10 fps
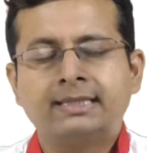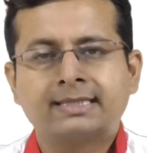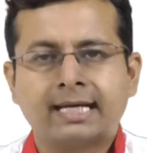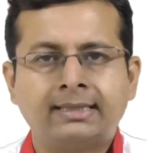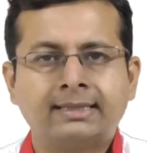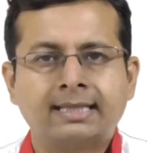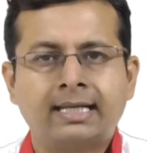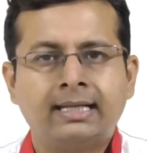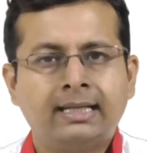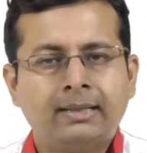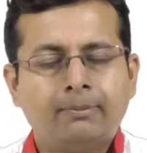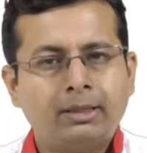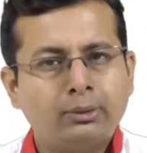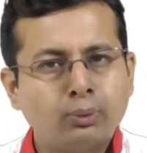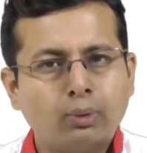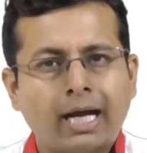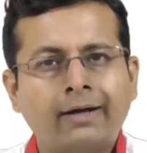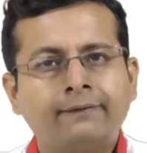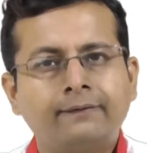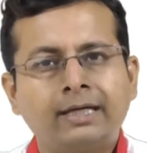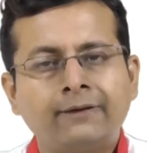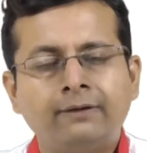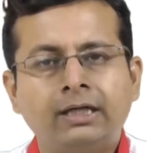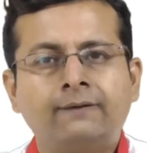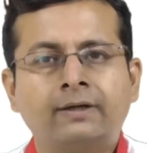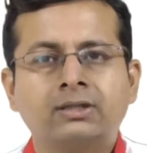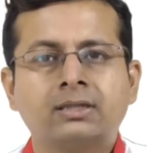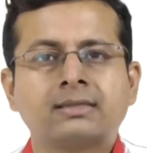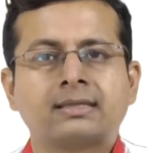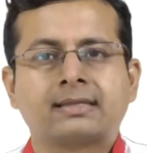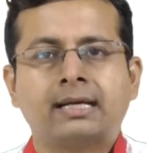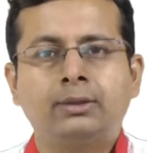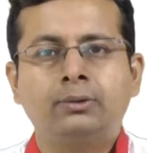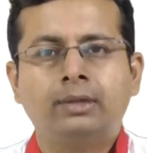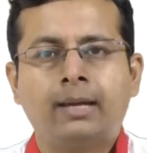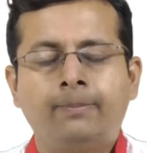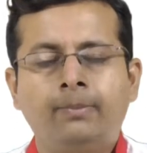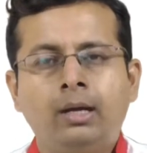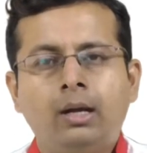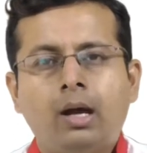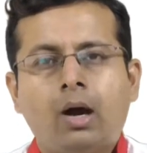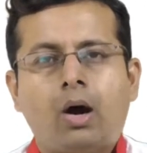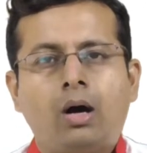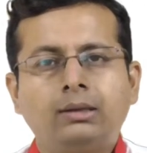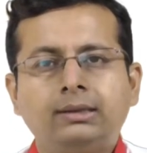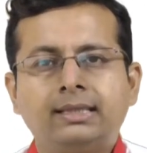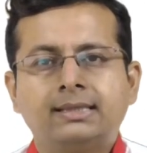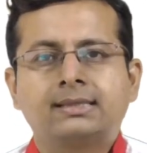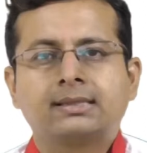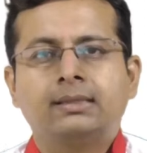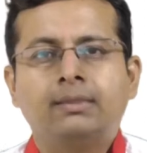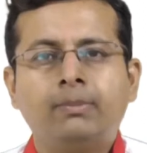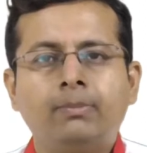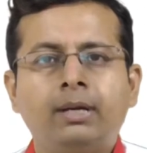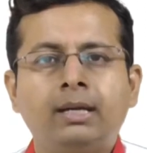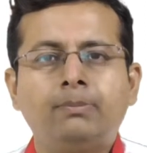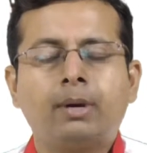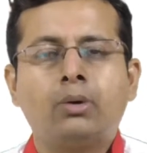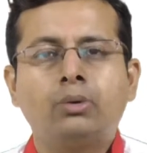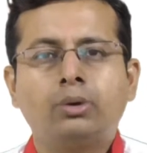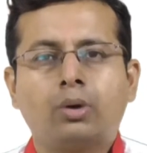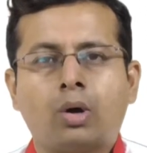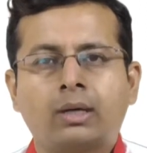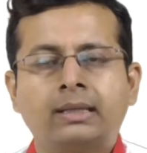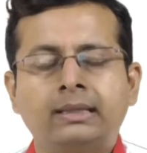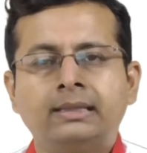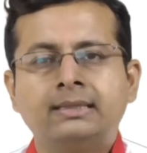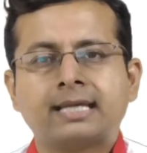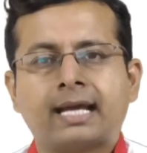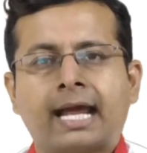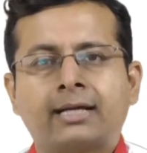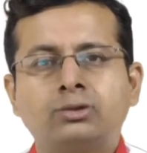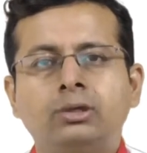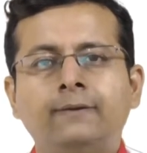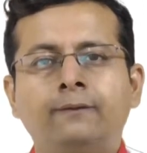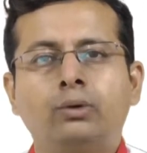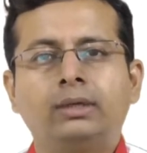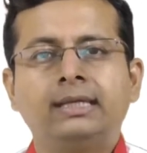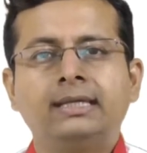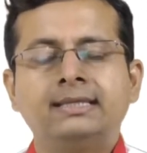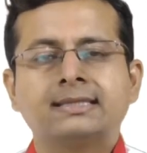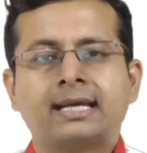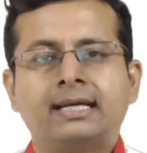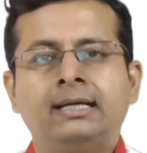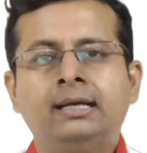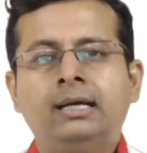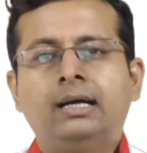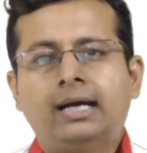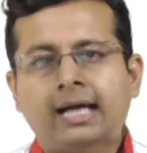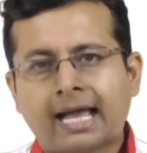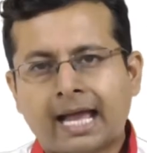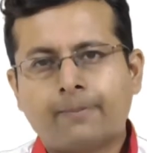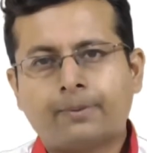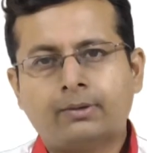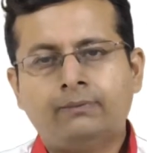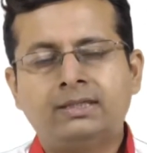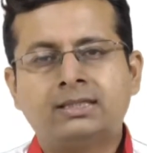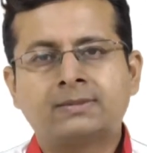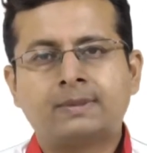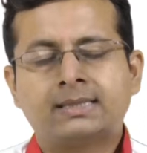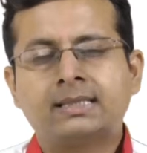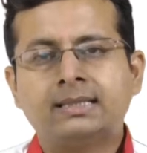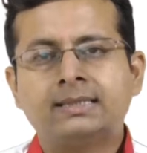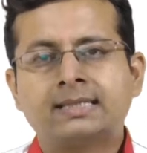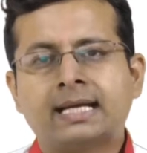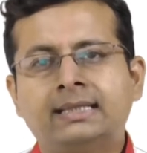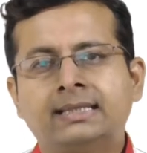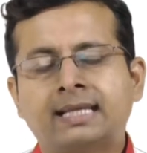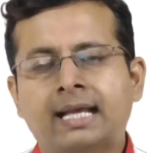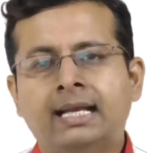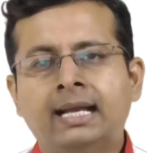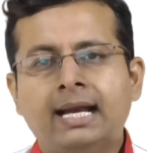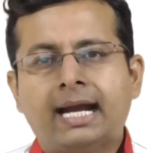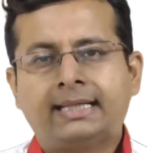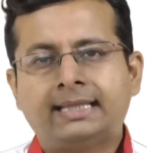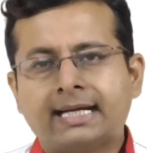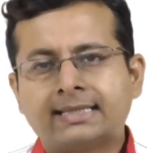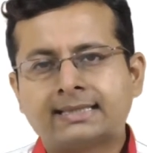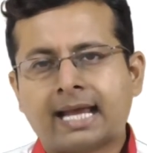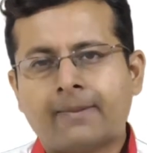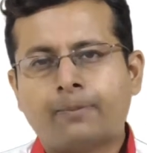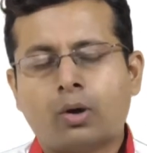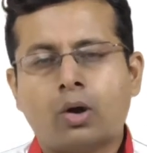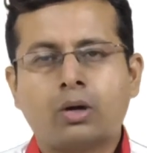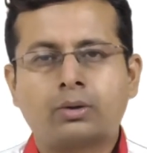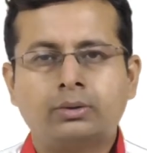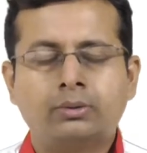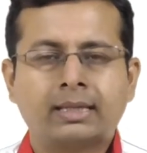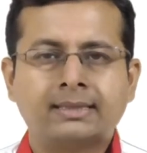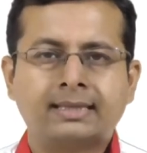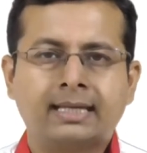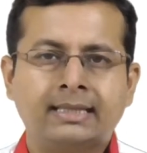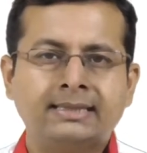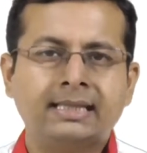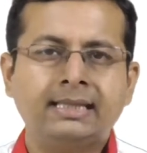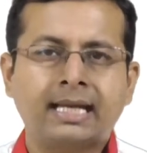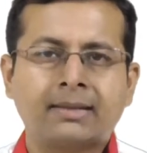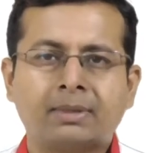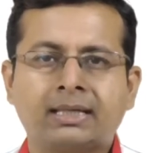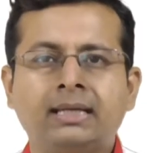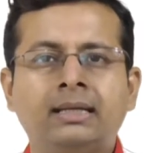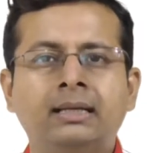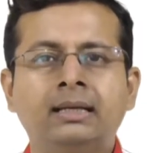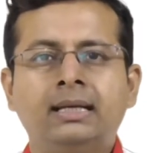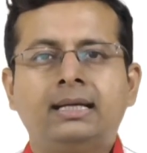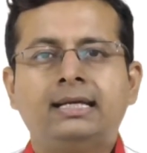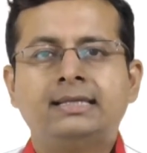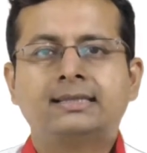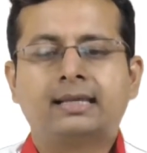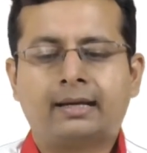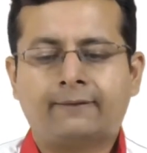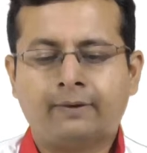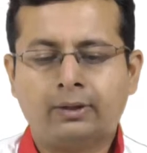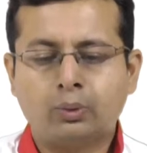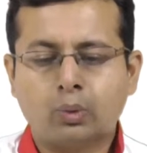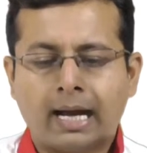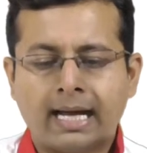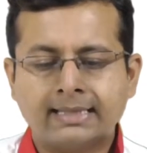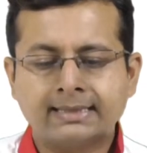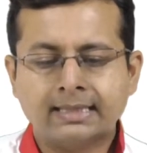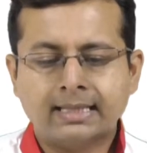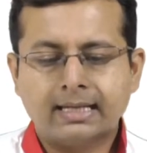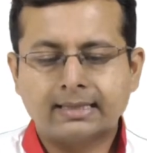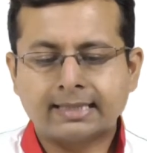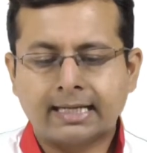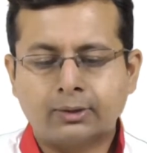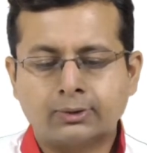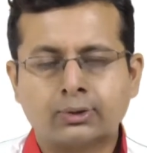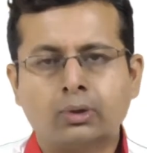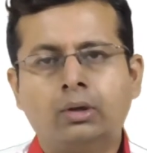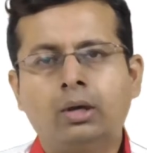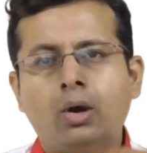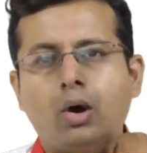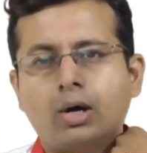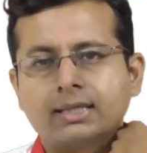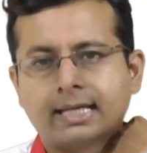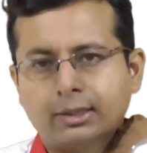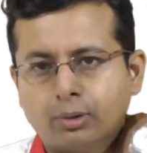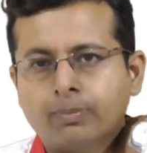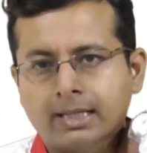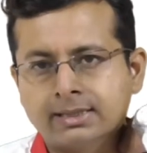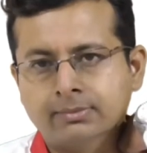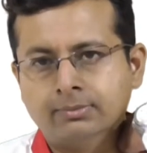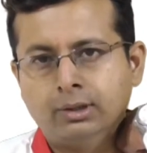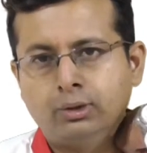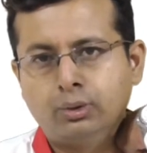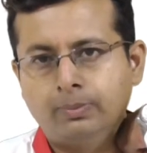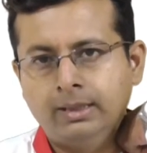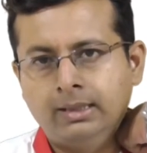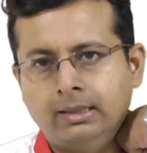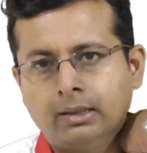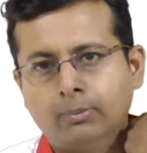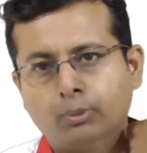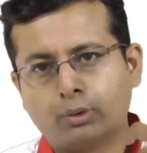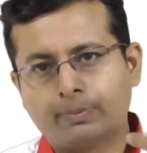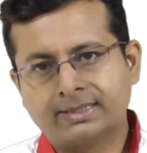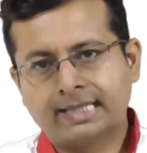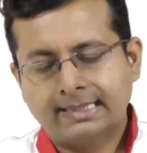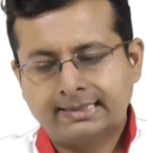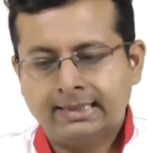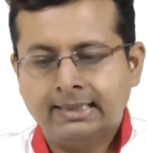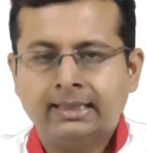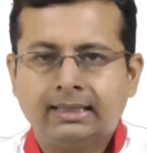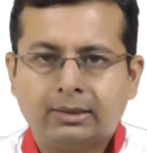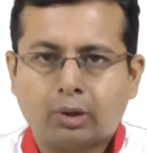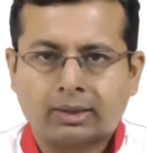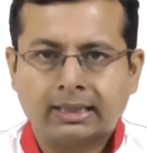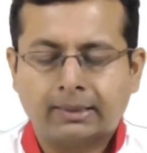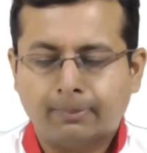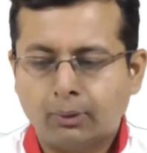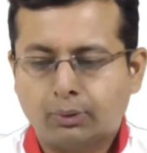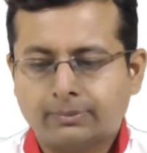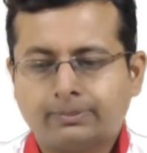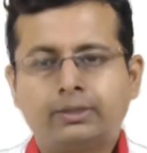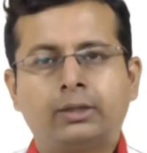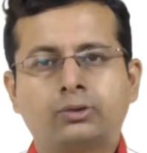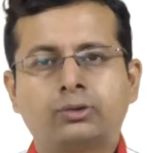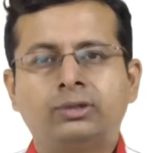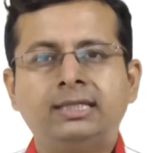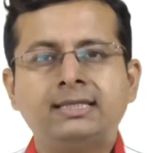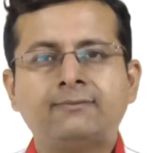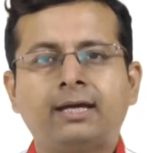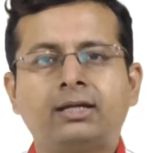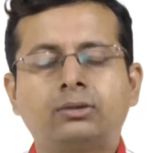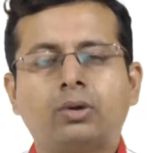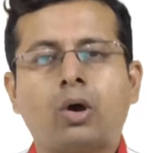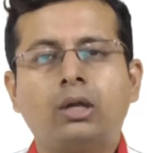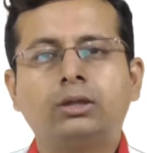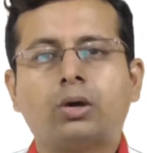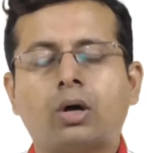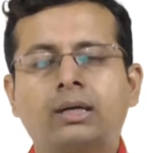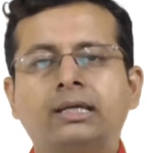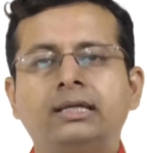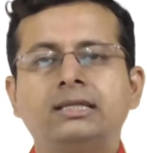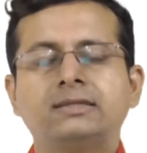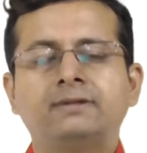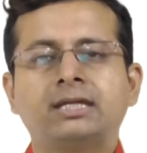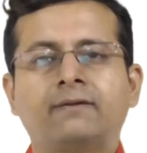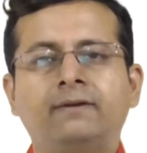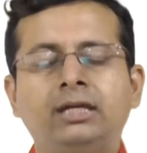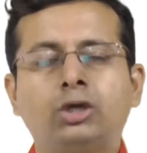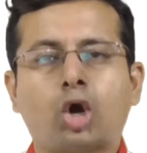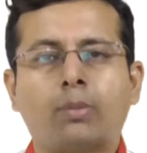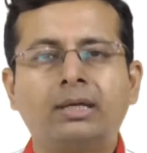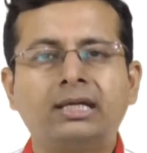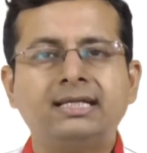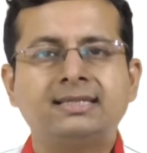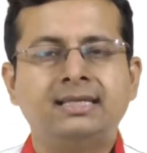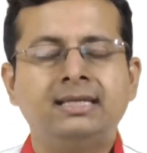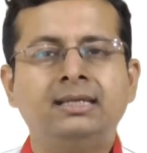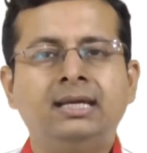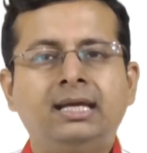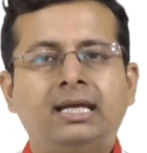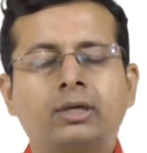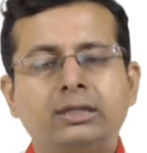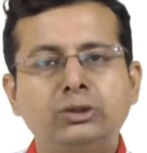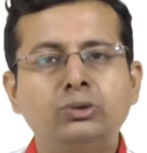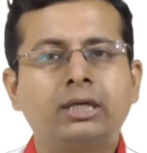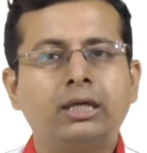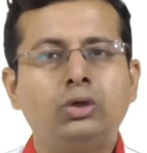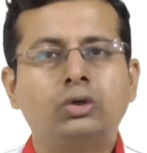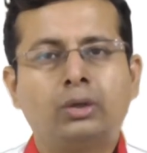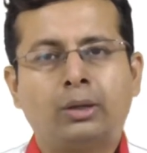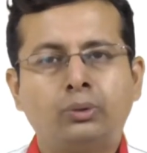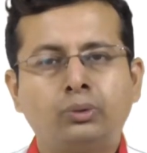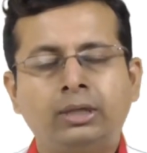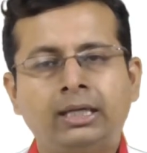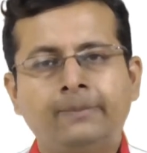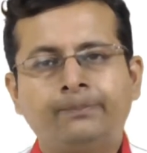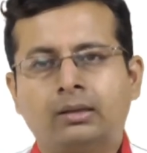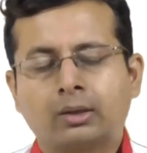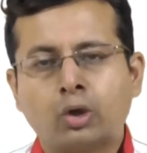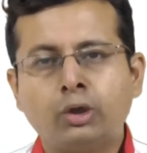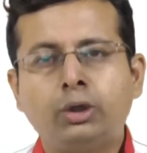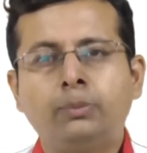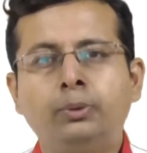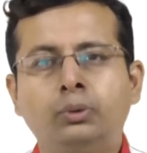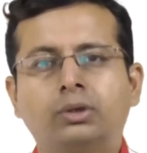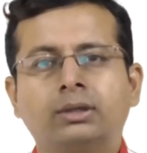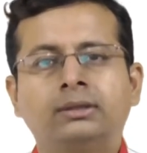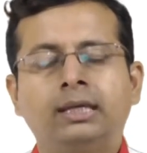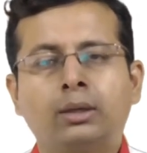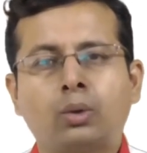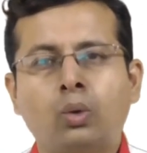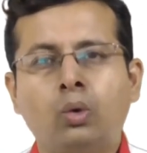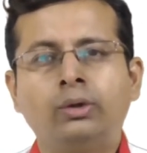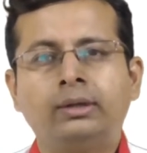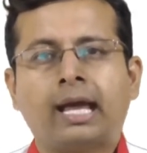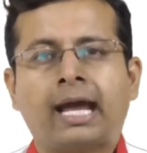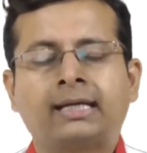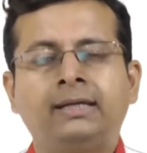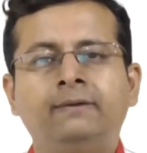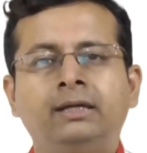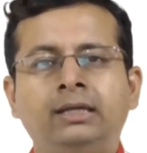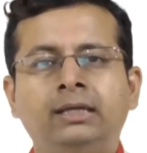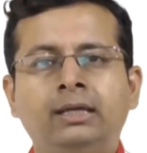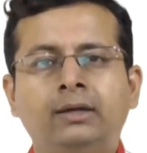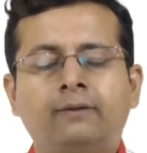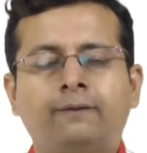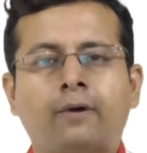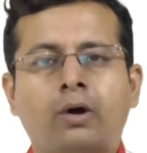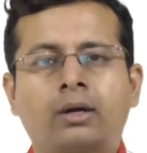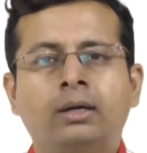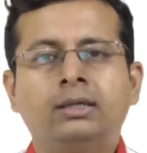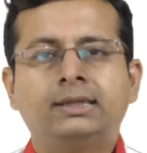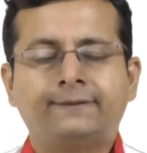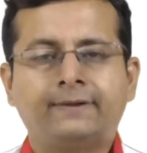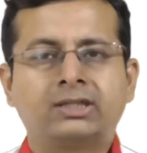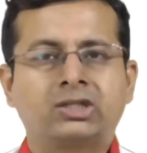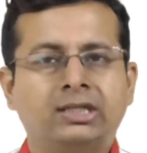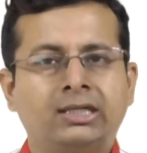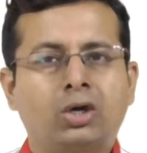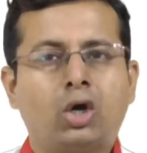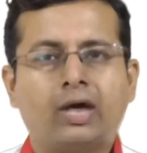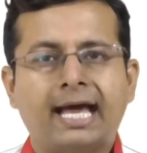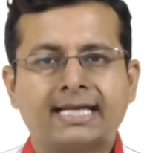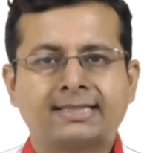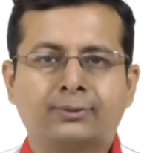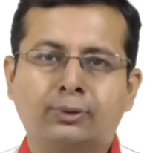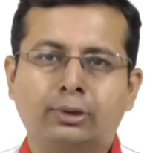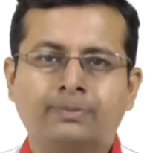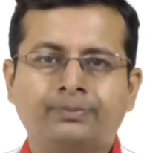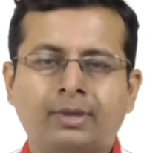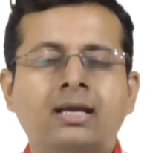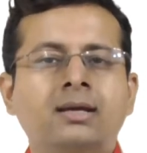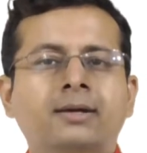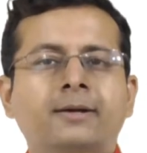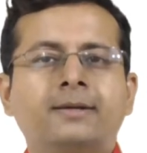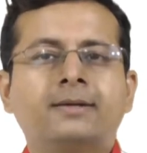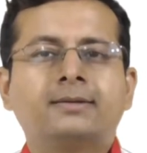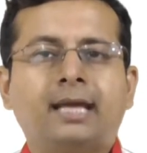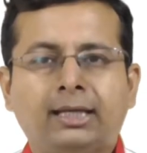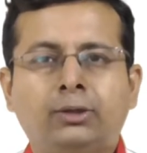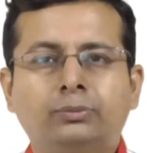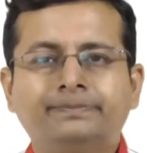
inside the cell, but do have definite functions assigned to them. All these membrane bound organelles are actually floating inside sap which is present inside the cell, and that sap, or you can say a jelly-like material, is referred to as cytosol or cytoplasm, to be more precisely talking about. So these were all the organelles which are very commonly seen in eukaryotes. How do they contribute their own activity for the functioning of as a whole? Thank you.